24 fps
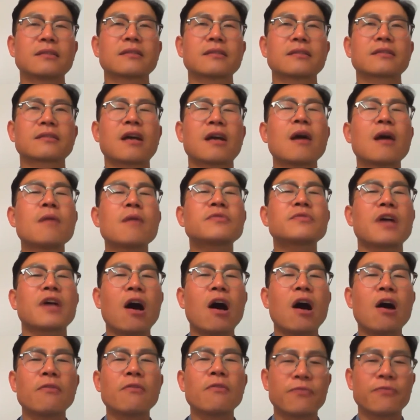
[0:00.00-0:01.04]
comes
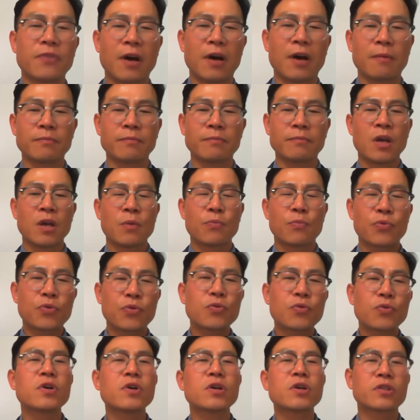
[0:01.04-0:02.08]
out from
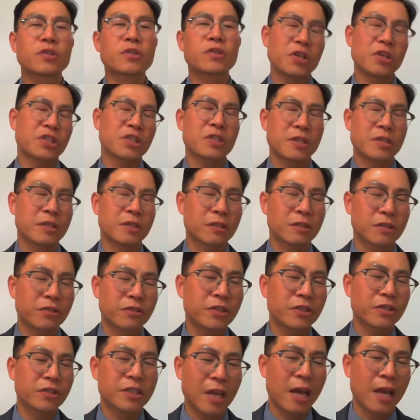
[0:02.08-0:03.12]
pure Christian
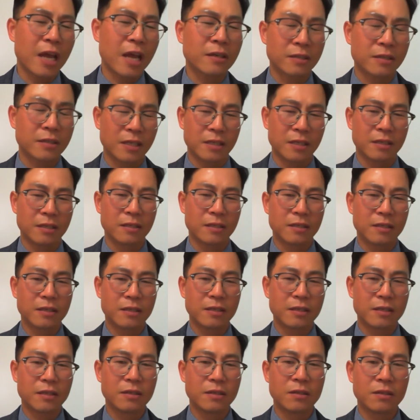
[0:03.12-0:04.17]
Christianity,
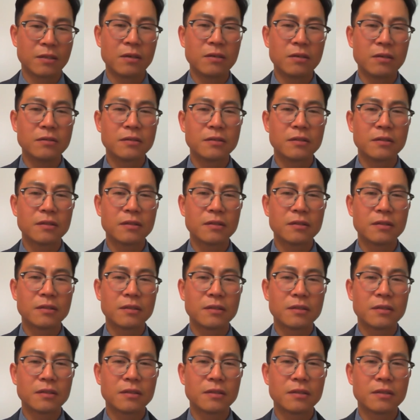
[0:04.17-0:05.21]
you know,
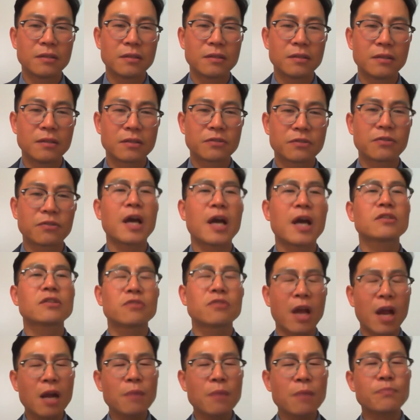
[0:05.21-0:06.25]
trying to
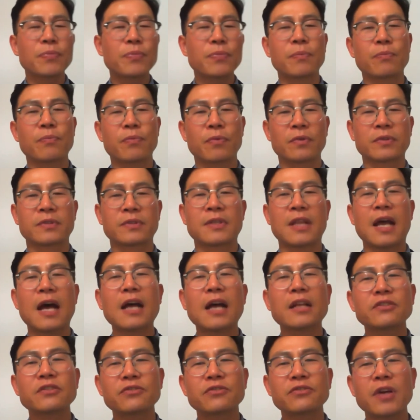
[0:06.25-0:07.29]
help people, not
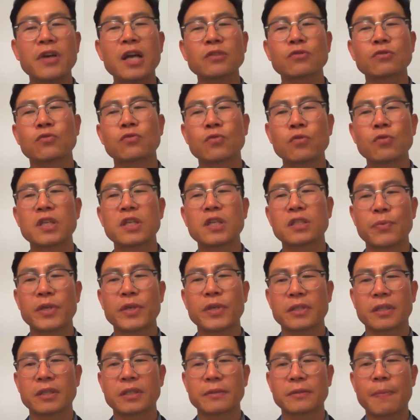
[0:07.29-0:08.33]
trying to do this
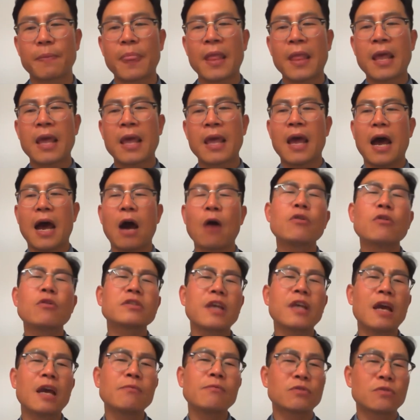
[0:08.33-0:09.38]
business. I was
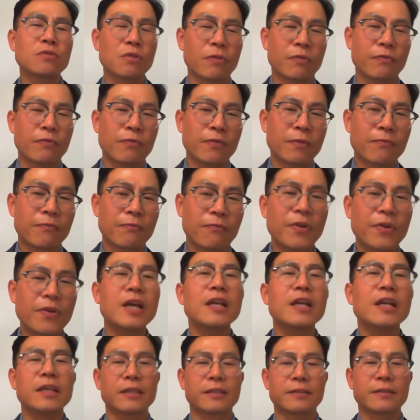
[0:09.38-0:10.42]
able to
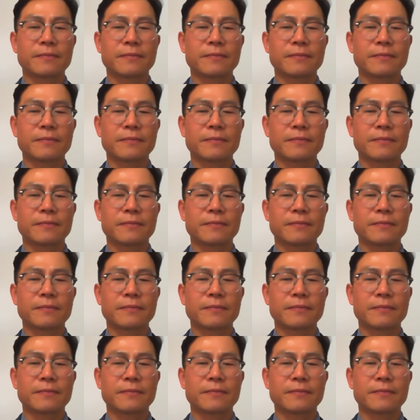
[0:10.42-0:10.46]
feel it.